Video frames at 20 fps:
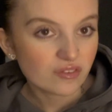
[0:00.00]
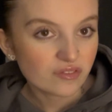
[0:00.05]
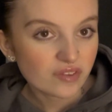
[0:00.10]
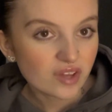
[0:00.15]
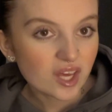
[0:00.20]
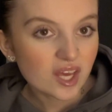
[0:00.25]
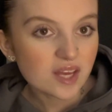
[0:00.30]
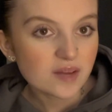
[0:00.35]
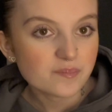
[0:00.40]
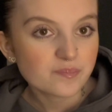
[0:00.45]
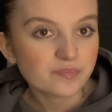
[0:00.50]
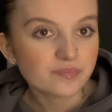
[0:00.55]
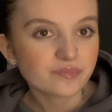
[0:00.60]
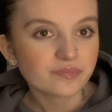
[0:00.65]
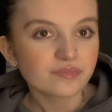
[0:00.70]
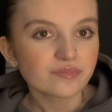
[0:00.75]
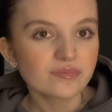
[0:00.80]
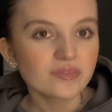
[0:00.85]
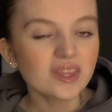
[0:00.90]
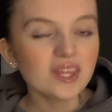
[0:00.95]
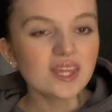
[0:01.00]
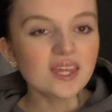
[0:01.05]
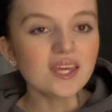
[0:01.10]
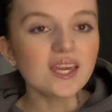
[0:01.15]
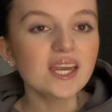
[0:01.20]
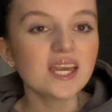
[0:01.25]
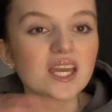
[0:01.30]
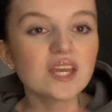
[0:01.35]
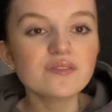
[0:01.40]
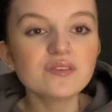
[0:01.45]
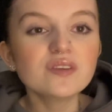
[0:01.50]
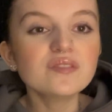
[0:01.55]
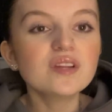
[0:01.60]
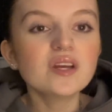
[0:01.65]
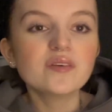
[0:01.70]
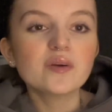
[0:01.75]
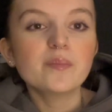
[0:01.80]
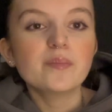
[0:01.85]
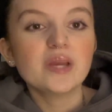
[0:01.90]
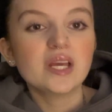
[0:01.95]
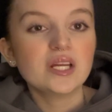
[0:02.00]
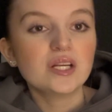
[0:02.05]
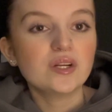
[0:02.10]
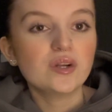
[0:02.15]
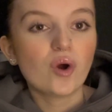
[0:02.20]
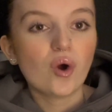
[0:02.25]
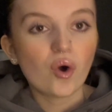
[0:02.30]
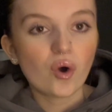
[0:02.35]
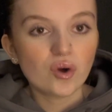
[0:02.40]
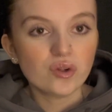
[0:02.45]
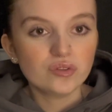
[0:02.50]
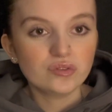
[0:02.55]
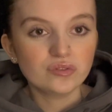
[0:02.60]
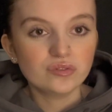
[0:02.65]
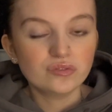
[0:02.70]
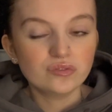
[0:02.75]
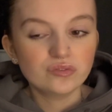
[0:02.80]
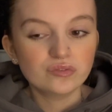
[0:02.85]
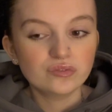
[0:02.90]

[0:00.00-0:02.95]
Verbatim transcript: of it if you've never been on